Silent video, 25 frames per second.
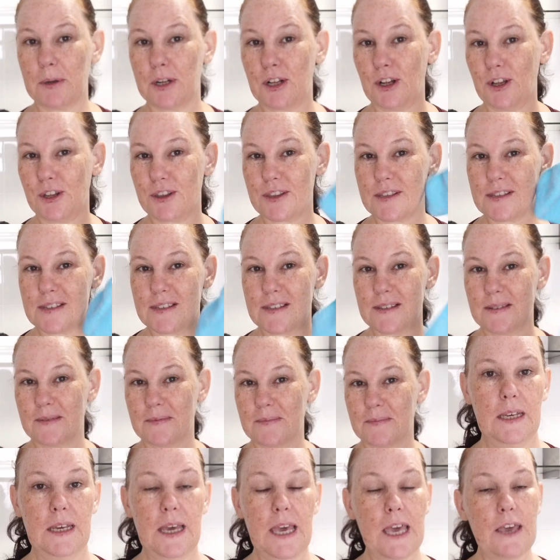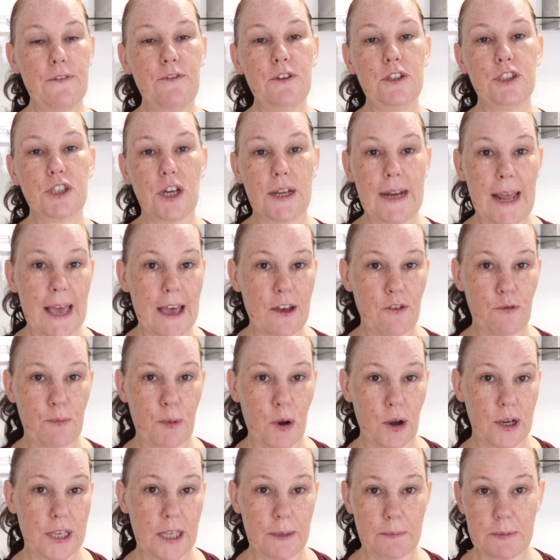cloths. If you don't have
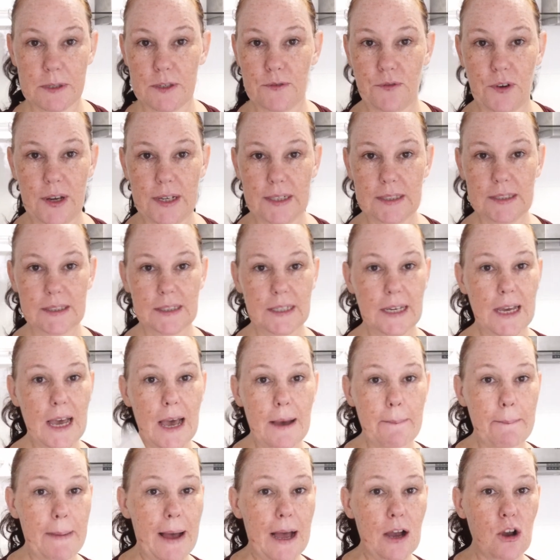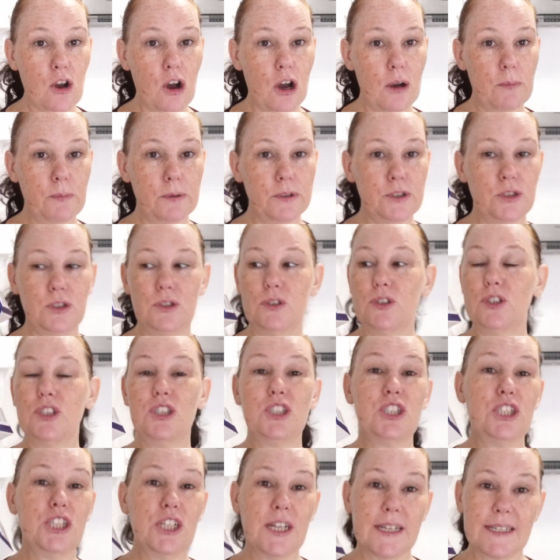Barkeepers Friend, bicarb will do
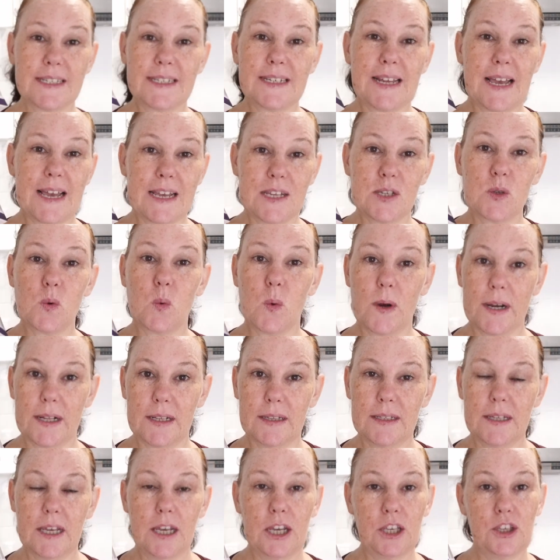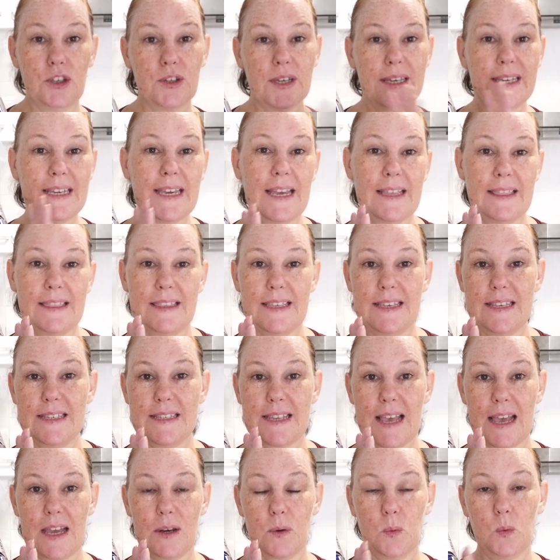just as well. You can get these
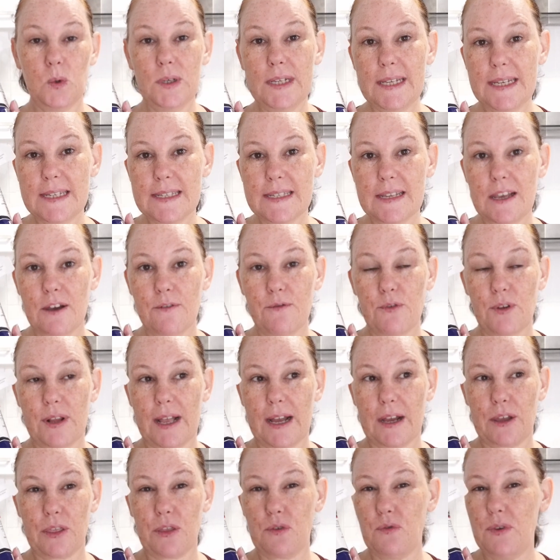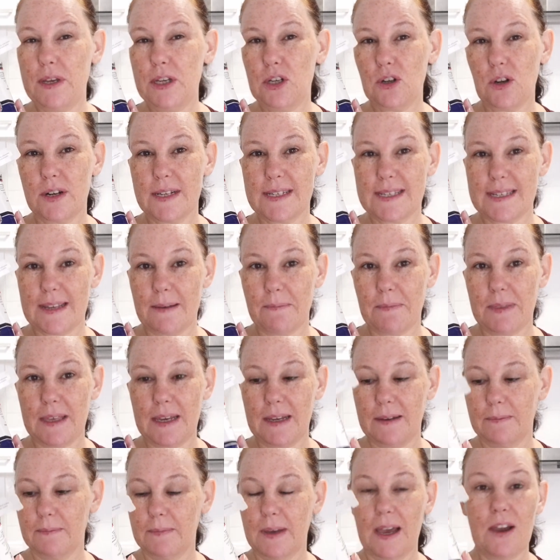at Woolies for like $3
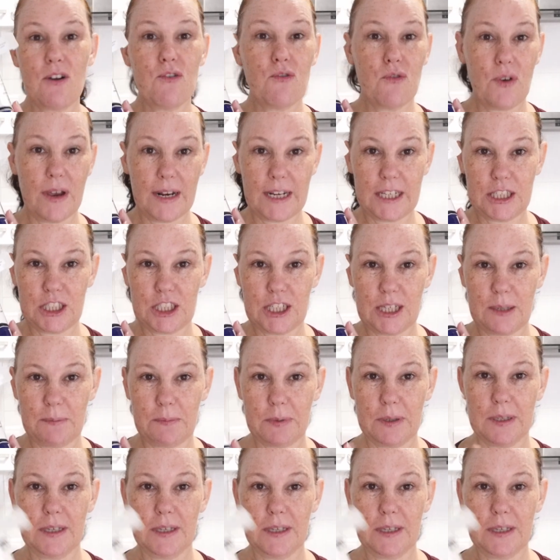something, really cheap.